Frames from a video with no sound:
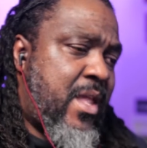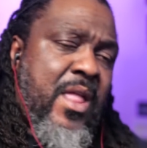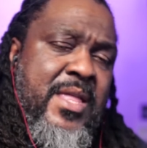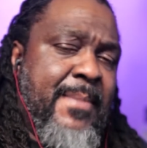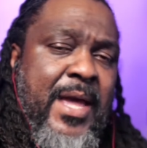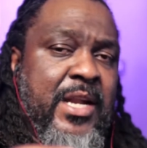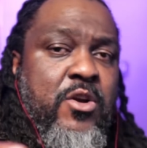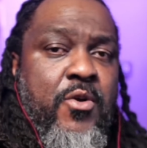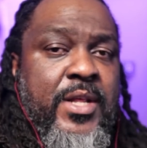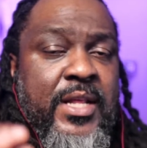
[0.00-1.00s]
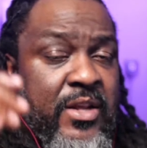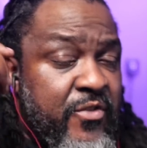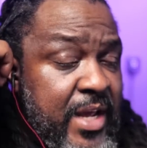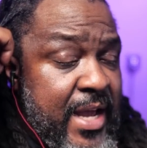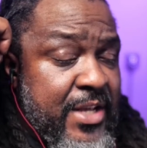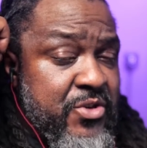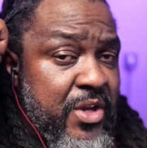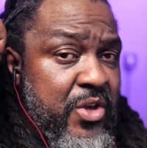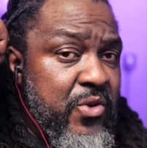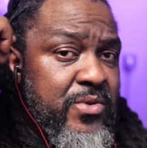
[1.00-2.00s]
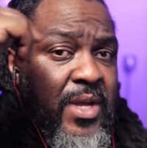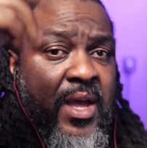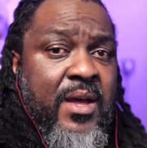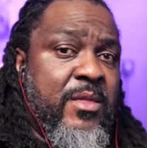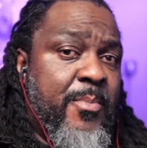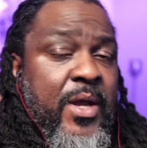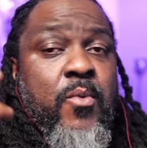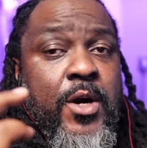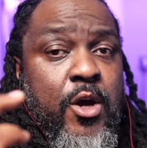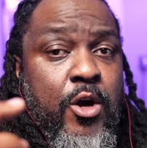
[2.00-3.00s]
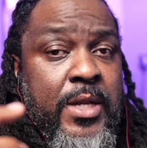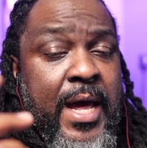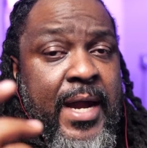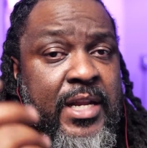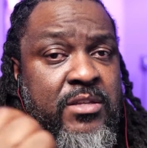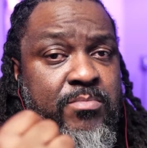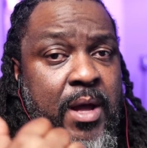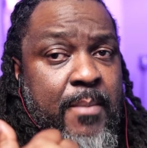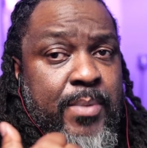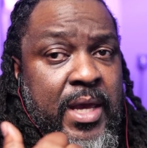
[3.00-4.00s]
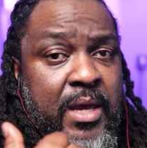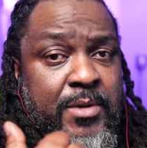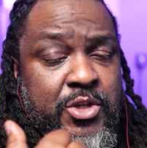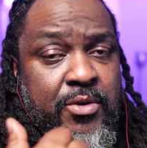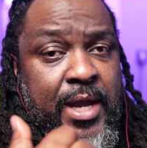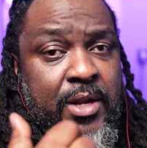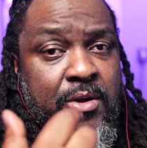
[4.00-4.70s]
I'm not going to go into the different AIs you can use. The big one online is Bing Image Creator.